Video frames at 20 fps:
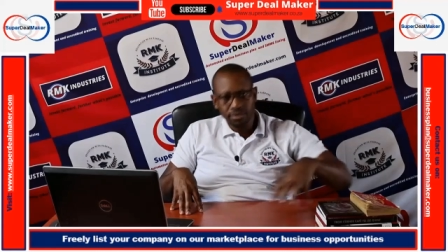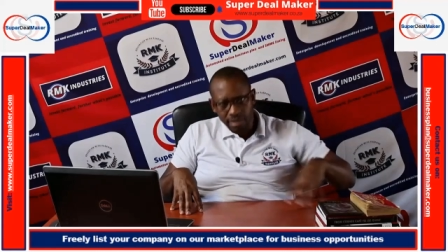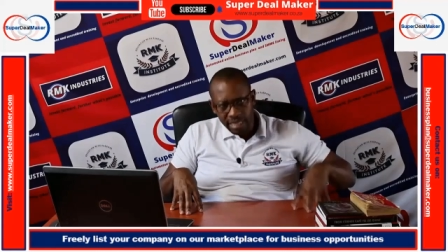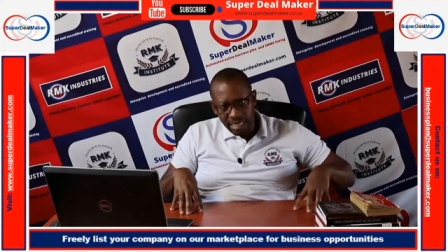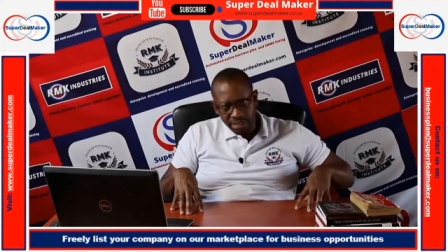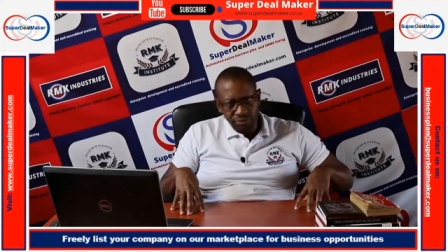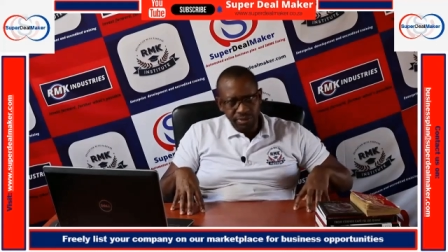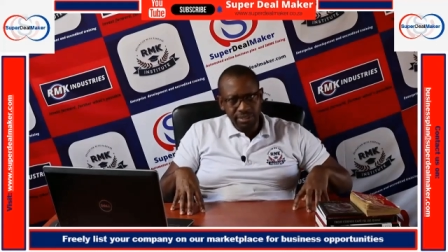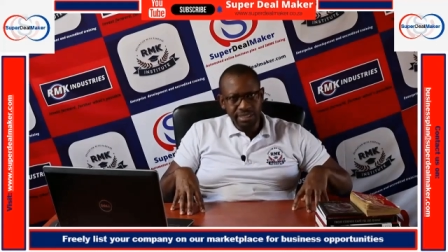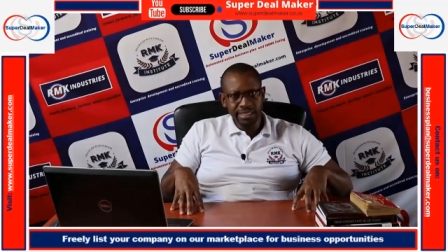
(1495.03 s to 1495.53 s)

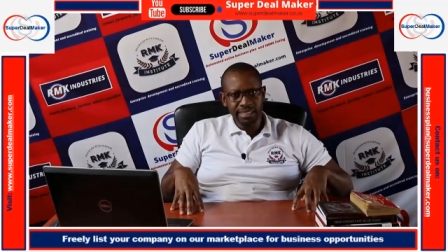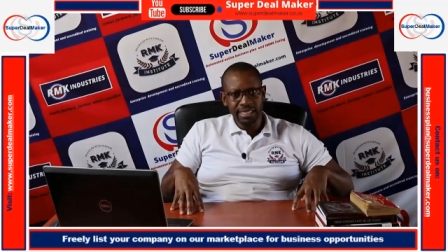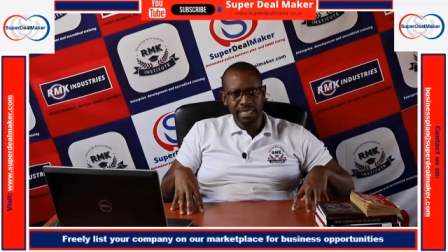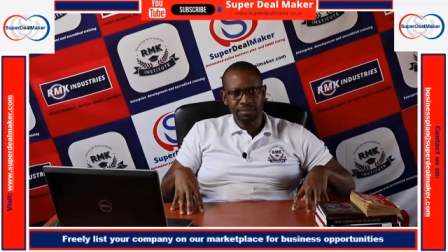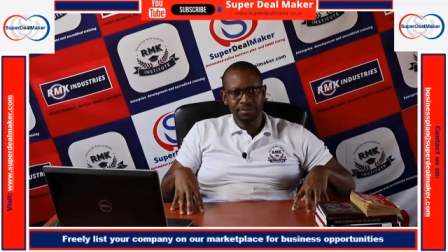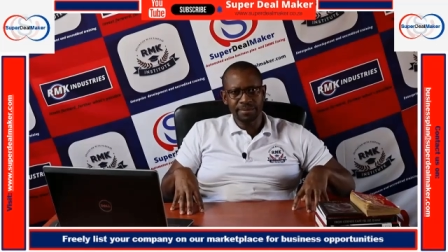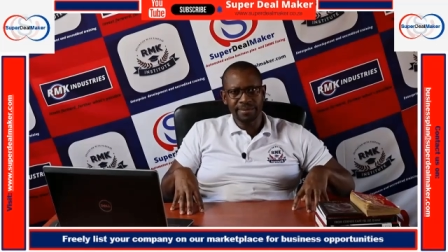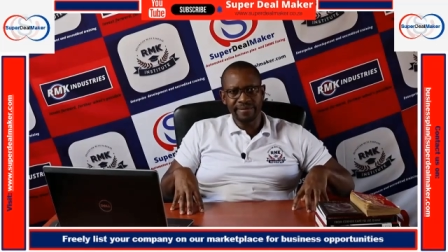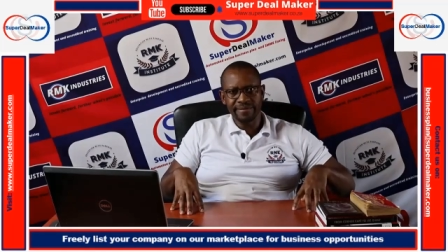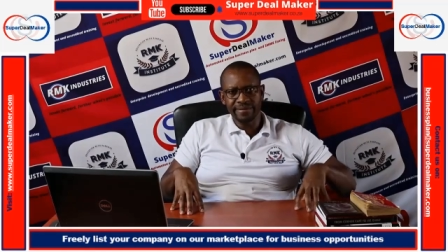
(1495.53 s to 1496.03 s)
as we
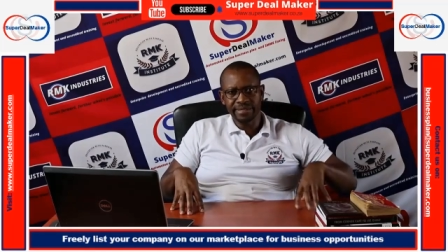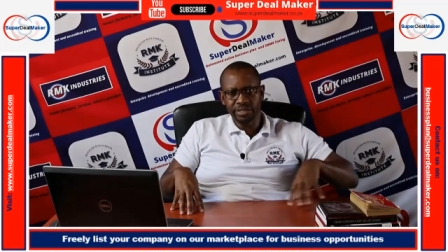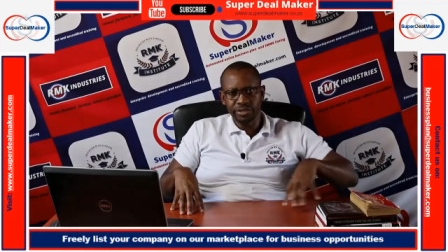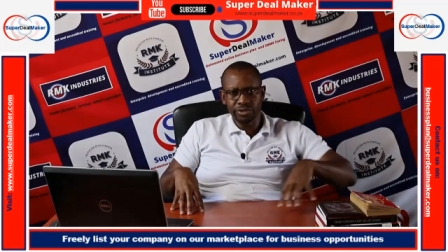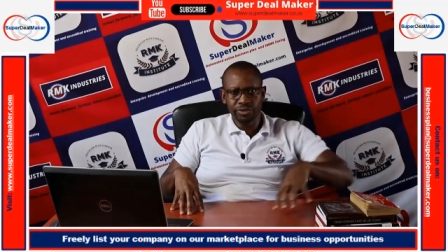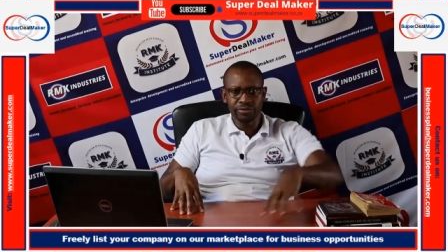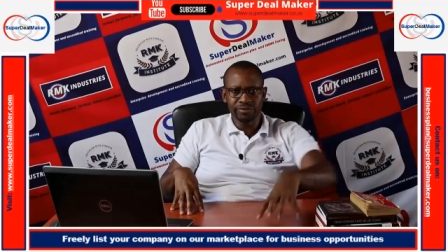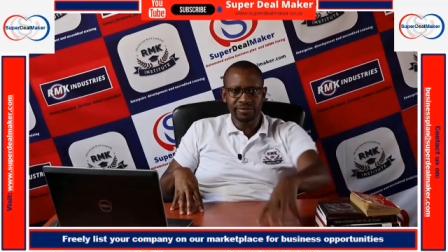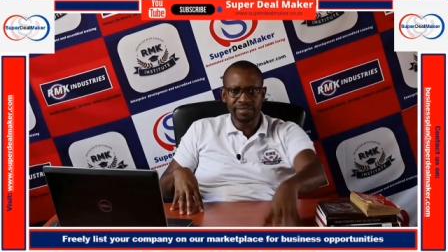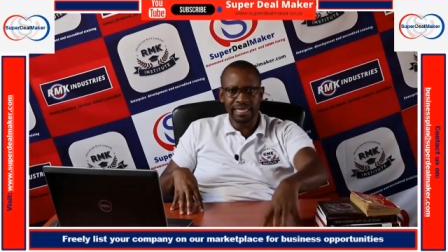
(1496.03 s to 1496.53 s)
discussed previously,
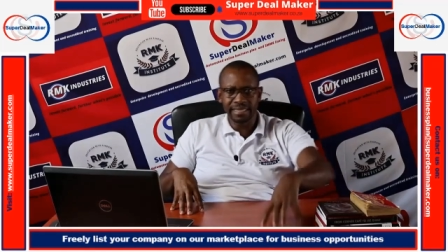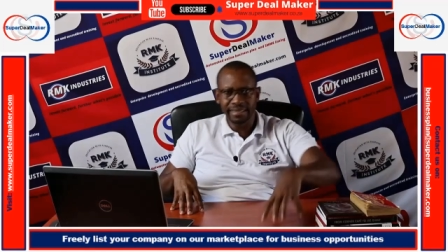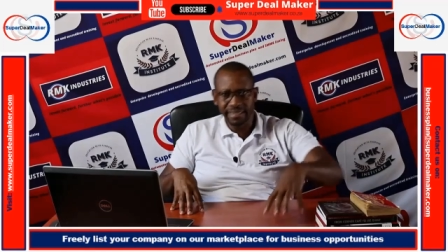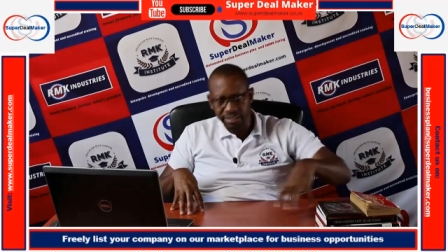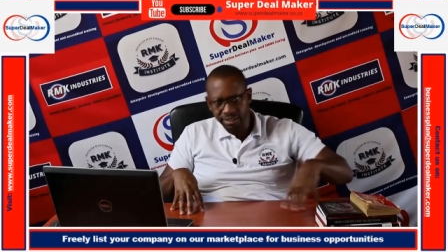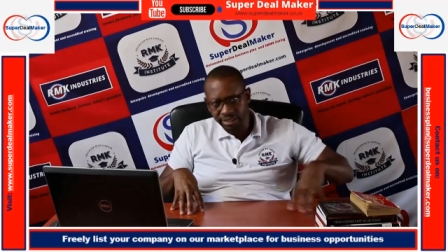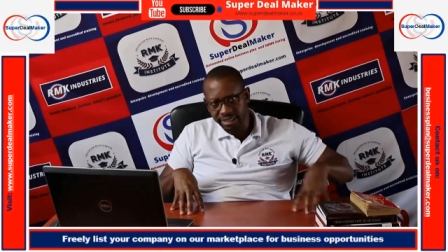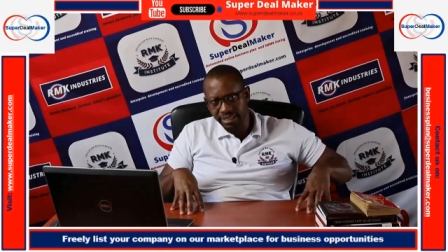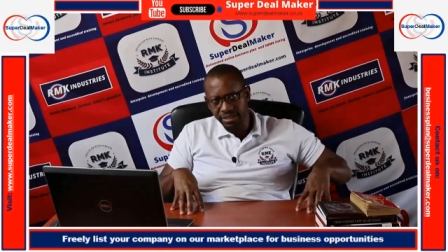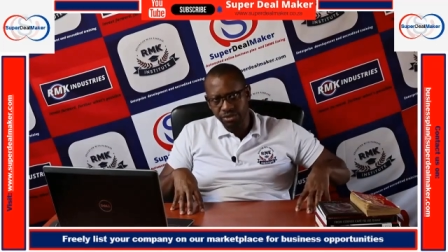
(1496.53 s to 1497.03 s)
you've done
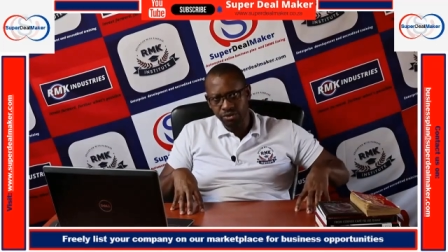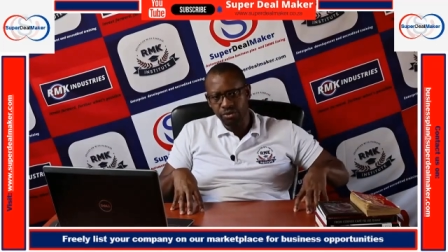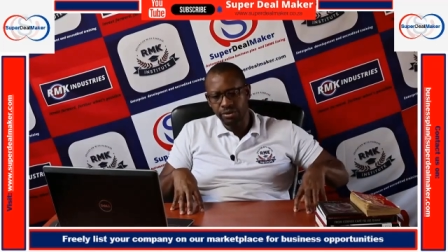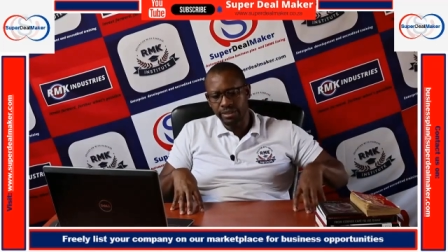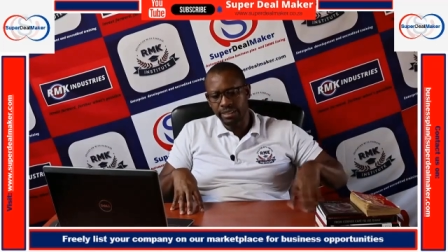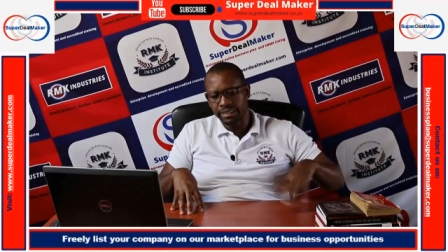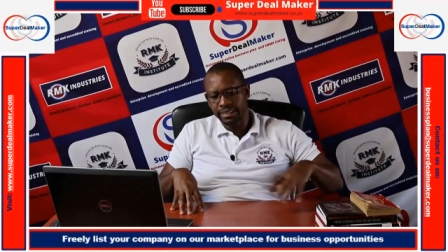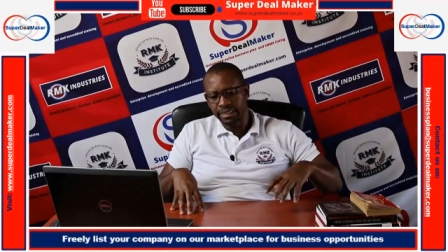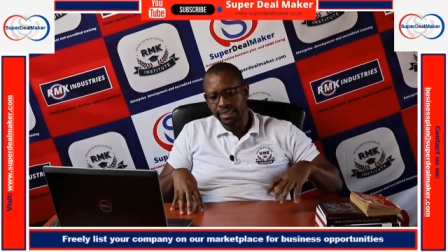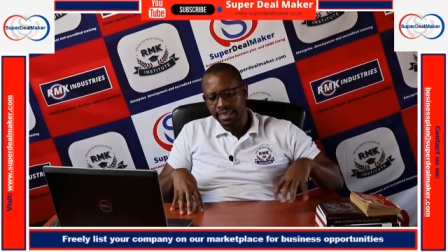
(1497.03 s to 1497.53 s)
the skills
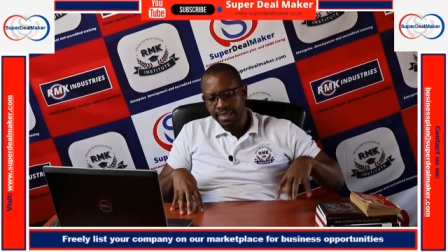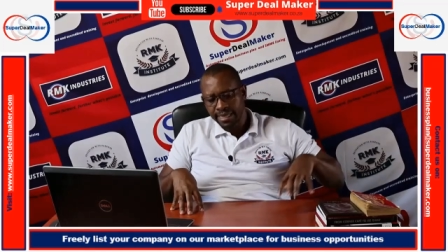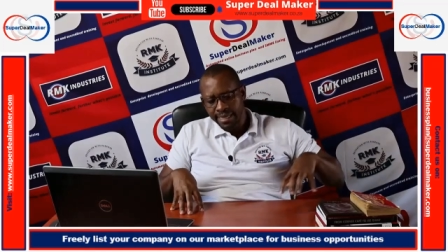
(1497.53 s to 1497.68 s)
audit.